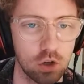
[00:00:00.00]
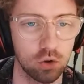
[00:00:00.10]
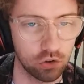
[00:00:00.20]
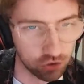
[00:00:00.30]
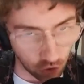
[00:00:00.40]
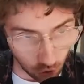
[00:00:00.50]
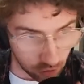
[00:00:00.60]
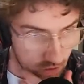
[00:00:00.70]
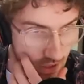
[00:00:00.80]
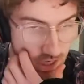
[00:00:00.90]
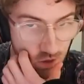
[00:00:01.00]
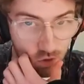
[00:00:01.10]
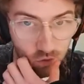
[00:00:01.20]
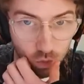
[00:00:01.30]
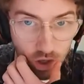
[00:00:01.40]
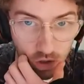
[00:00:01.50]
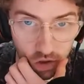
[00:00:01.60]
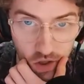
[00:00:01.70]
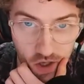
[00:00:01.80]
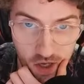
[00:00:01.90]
Good to see Ollie here as well.